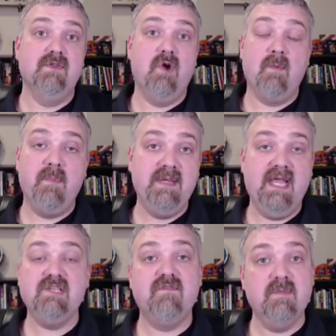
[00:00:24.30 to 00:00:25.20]
So the normal
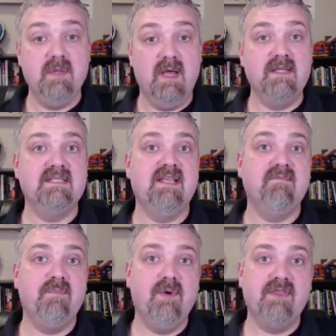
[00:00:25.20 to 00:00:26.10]
pH of your blood is
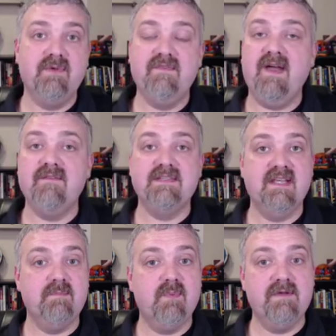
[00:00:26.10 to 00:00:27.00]
seven point three five
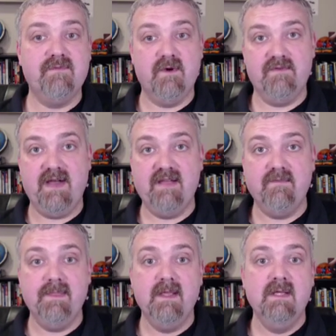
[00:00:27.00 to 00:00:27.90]
to seven point four
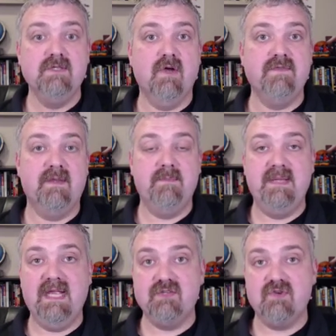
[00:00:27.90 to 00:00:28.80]
five. So if
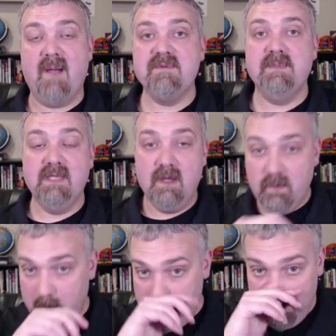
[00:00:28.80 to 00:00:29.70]
the pH drops
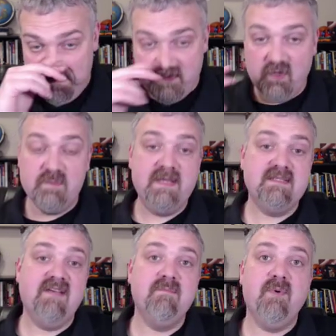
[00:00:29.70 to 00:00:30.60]
below, excuse
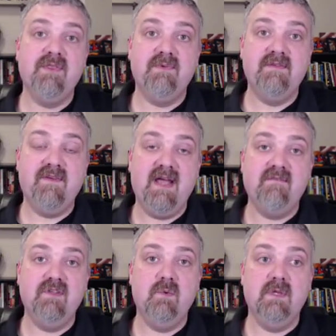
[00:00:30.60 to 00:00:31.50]
me, seven point three
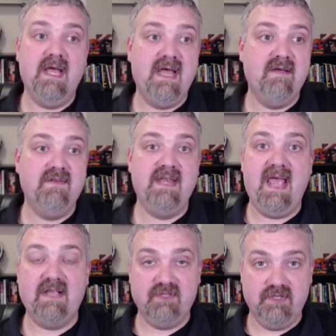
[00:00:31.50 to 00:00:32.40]
five, you will have
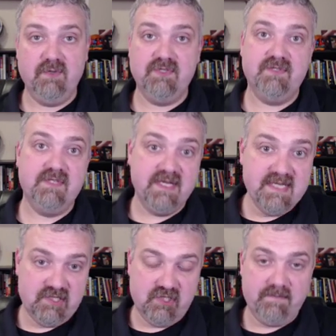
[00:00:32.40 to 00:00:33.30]
an acidosis
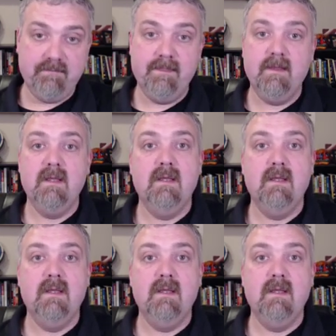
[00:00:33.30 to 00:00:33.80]
condition.